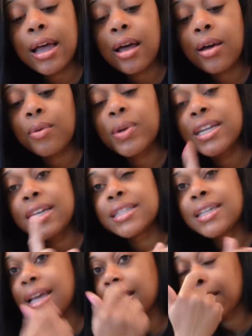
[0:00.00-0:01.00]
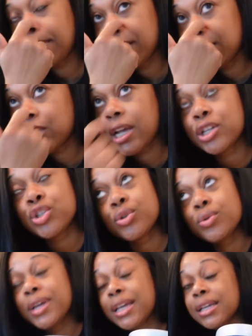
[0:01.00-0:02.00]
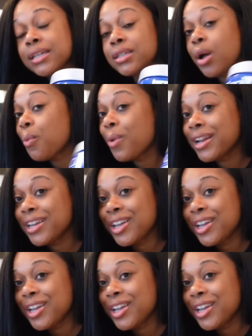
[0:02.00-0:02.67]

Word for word: Uh, we did take PJ to his one